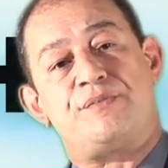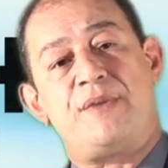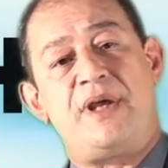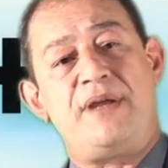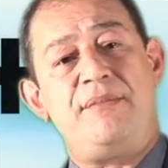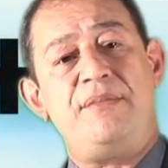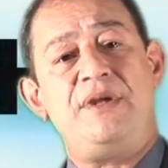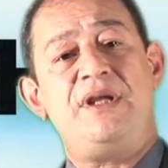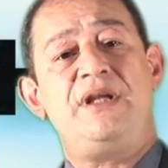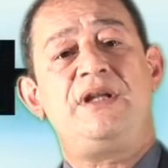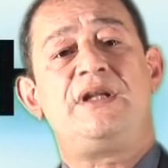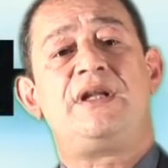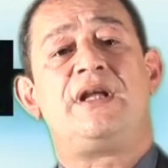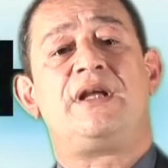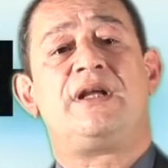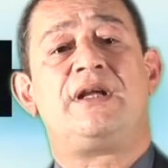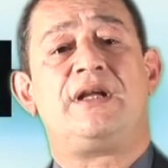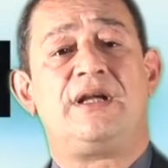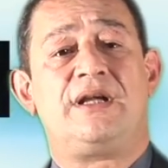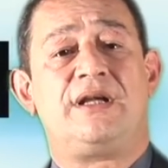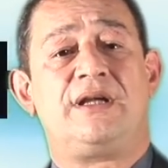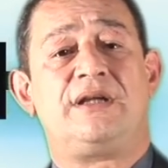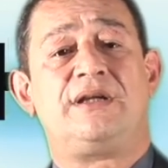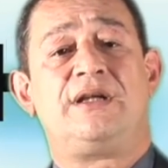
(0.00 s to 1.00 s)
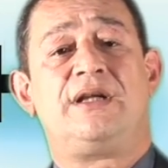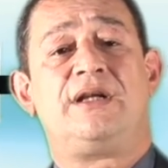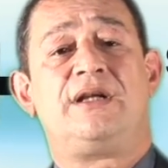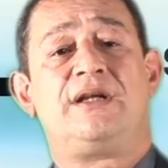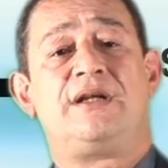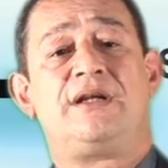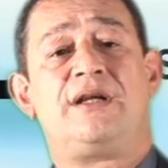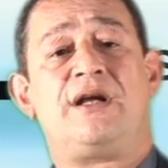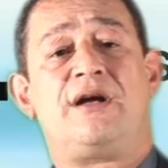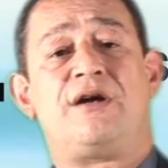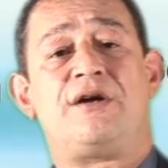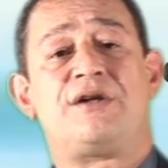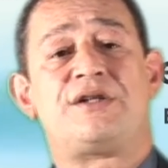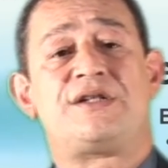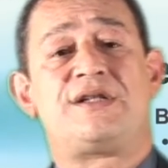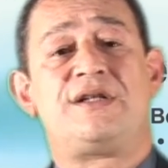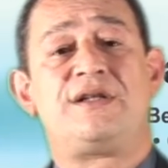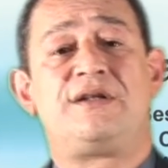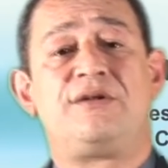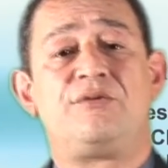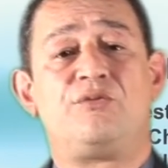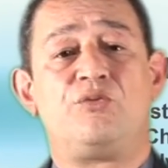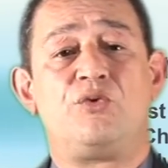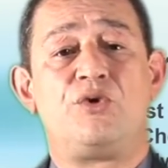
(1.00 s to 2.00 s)
Maybe the, the, there are
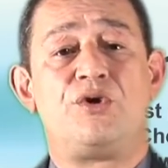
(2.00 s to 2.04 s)
certain